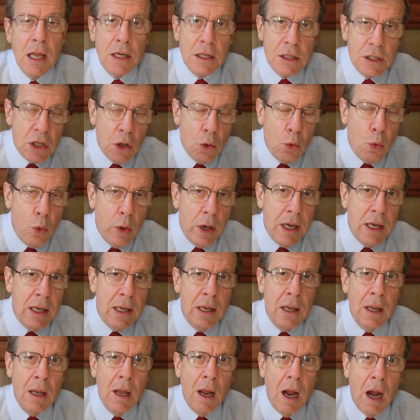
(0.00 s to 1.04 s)
So
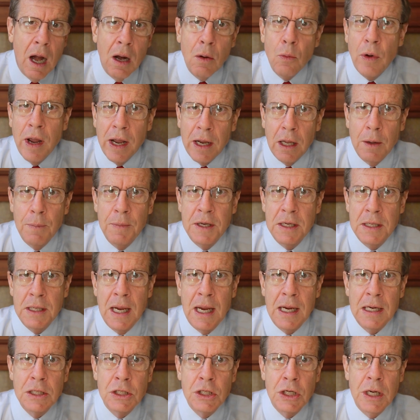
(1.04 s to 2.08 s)
our
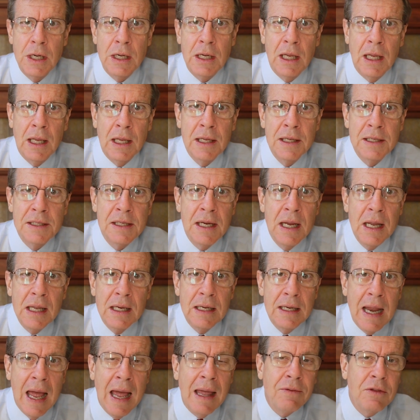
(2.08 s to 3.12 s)
recommendation is
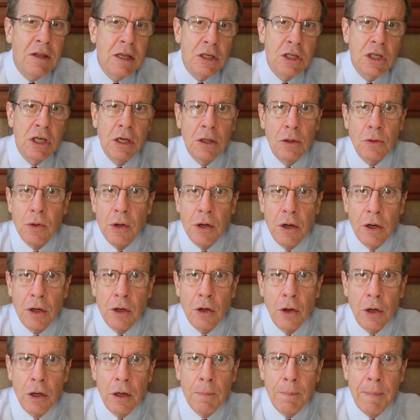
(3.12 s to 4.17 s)
not that children are
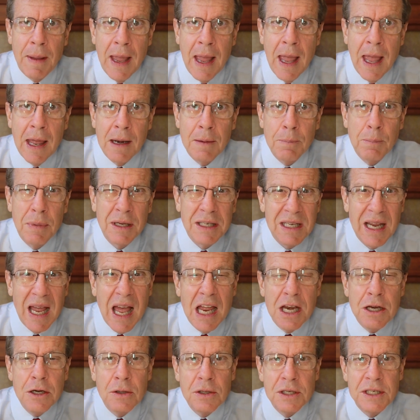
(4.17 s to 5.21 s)
good or bad, but to
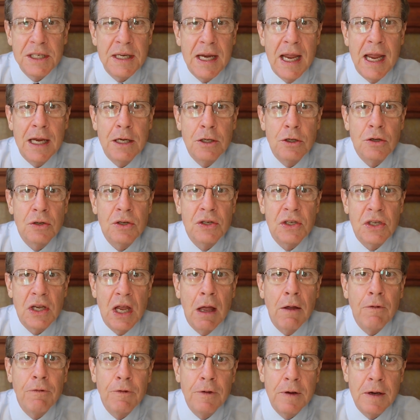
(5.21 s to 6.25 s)
understand
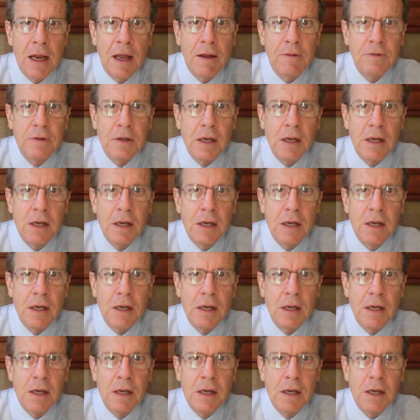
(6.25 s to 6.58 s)
yourself enough